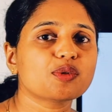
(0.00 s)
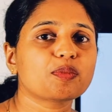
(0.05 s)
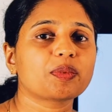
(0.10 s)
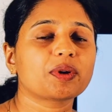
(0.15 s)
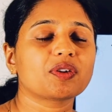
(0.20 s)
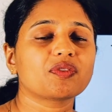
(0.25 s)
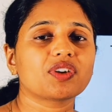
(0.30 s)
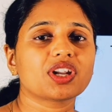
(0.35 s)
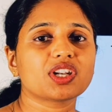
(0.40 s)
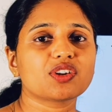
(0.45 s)
To
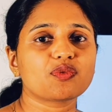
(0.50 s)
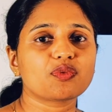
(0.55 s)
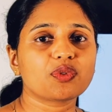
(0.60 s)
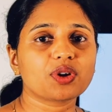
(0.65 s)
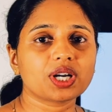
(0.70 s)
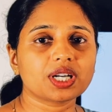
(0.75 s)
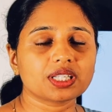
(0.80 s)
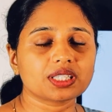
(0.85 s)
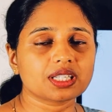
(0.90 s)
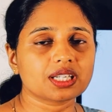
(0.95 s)
prevent
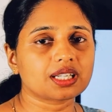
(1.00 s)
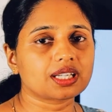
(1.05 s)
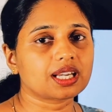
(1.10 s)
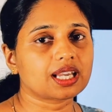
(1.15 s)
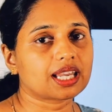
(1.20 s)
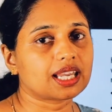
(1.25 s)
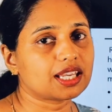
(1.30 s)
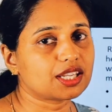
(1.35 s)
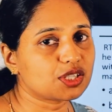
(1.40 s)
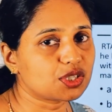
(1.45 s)
further
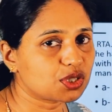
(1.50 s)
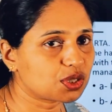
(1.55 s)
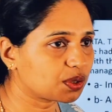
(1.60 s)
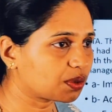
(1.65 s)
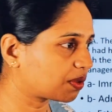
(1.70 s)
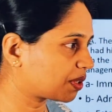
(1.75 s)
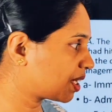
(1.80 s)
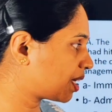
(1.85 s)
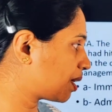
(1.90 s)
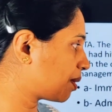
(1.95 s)

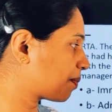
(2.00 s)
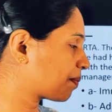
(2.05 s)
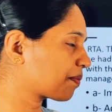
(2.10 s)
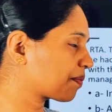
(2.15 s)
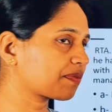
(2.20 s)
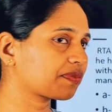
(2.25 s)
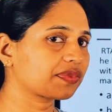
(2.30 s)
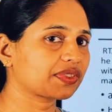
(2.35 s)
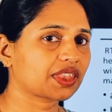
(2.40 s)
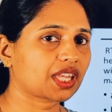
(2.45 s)
injury.
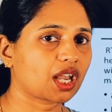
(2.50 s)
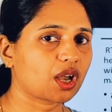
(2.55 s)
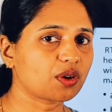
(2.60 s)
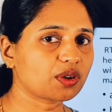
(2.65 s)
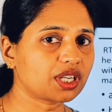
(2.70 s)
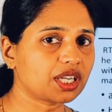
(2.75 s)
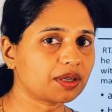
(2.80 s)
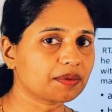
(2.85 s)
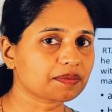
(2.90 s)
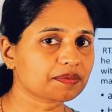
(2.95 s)

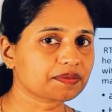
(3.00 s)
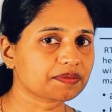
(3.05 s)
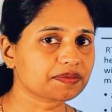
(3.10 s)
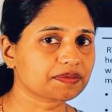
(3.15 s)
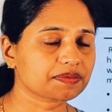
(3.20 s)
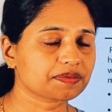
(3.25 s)
Okay.